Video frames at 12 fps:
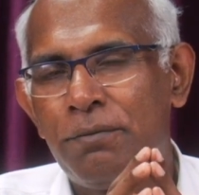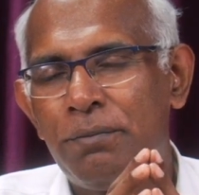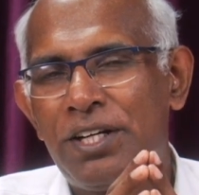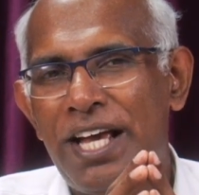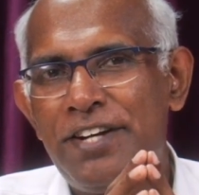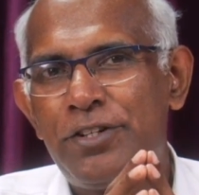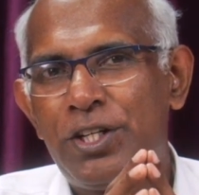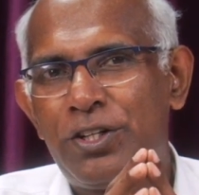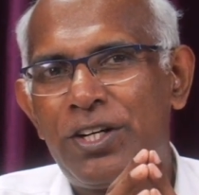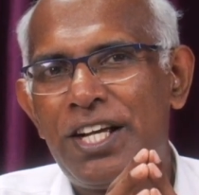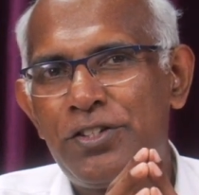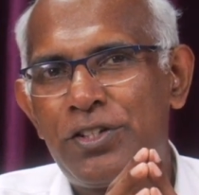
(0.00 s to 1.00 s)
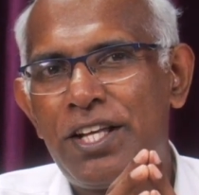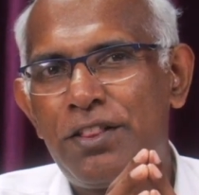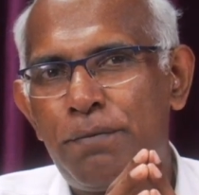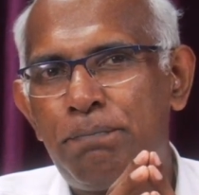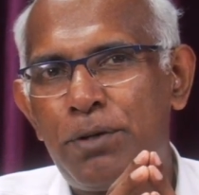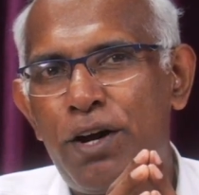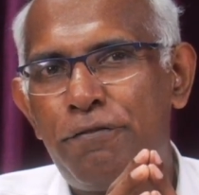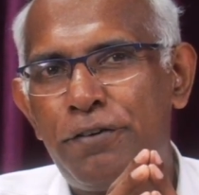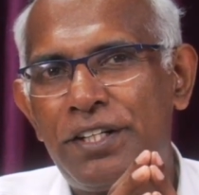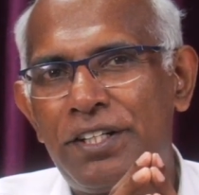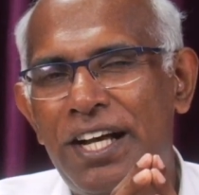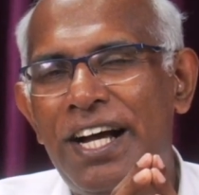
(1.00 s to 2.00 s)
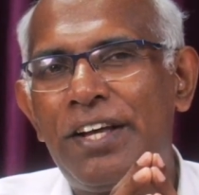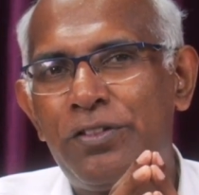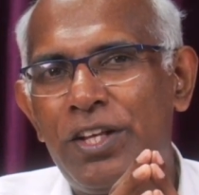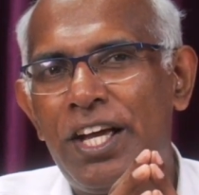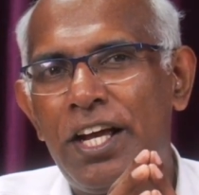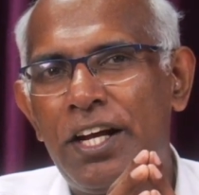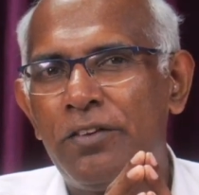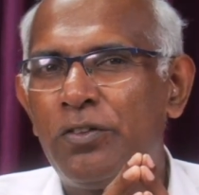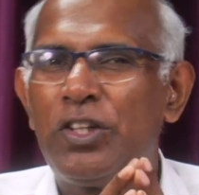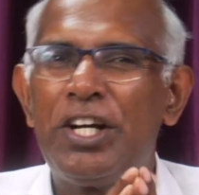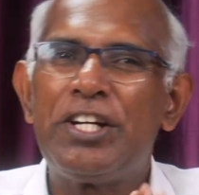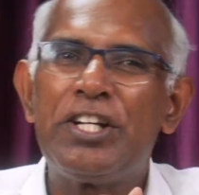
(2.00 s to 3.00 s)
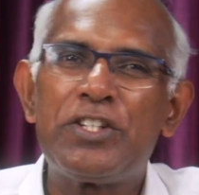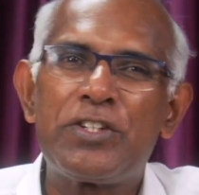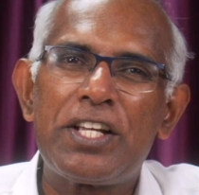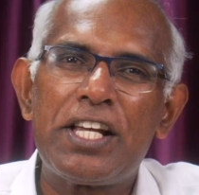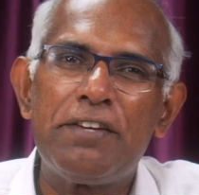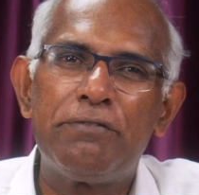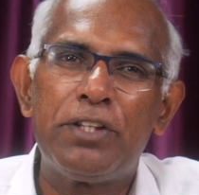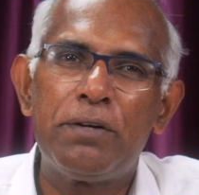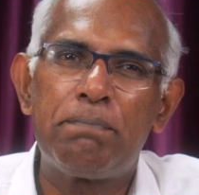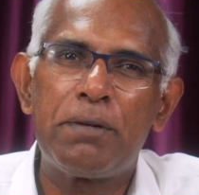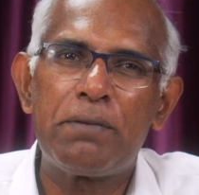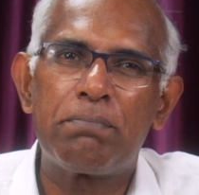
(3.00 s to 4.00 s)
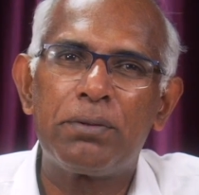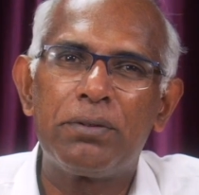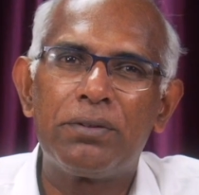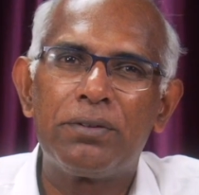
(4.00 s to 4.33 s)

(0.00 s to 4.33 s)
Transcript: But Antichrist and the prophet are there. They deceive the people.